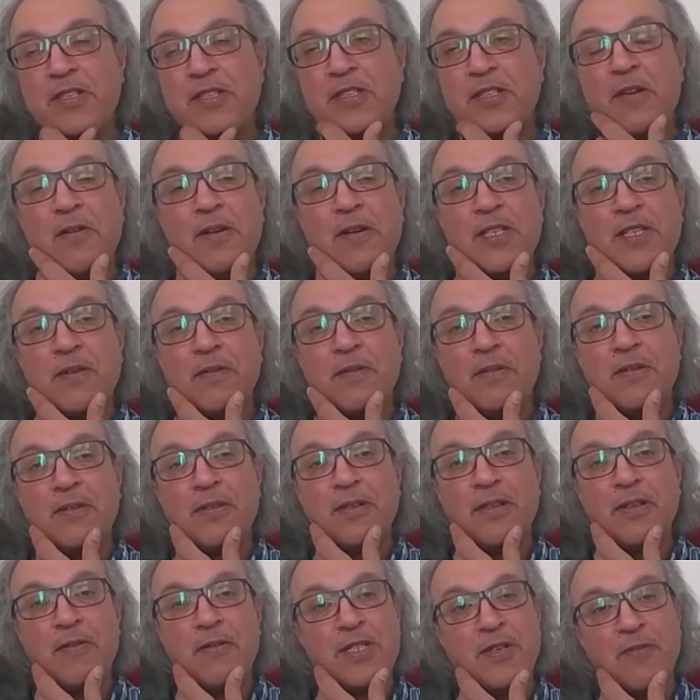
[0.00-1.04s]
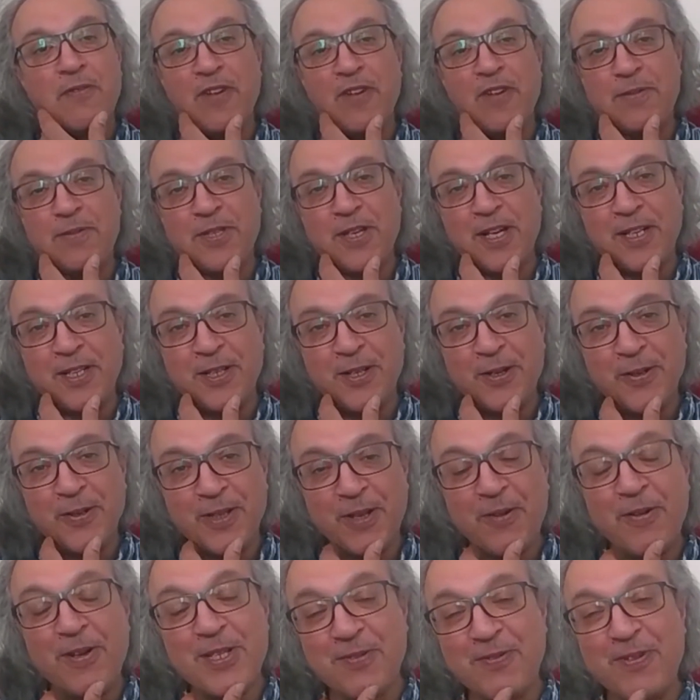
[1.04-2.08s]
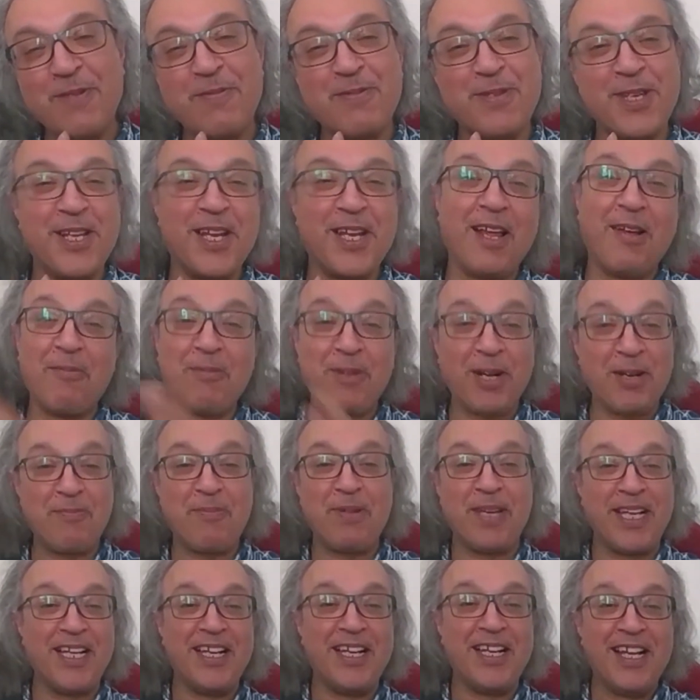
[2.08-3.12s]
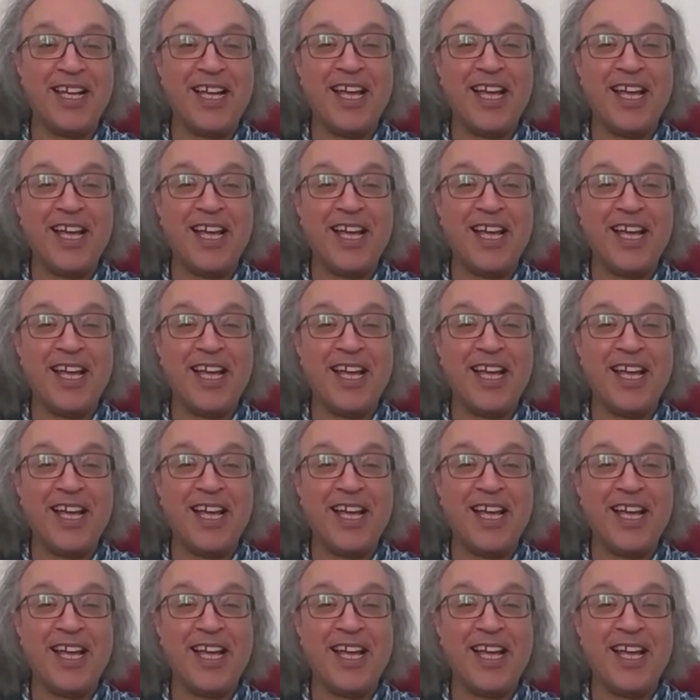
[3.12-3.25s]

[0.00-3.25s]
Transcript: a flip side, though. There is a flip side. Now, I'm going to be.